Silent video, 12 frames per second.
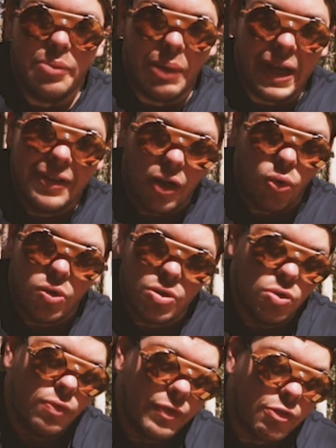in mind that
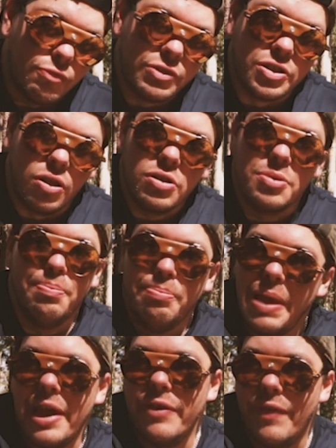also the results
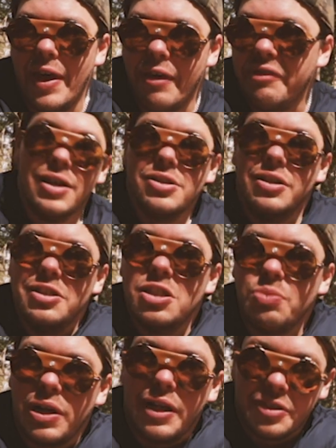may vary. So this
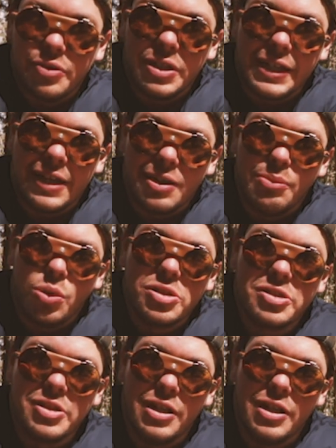is what I do to get the most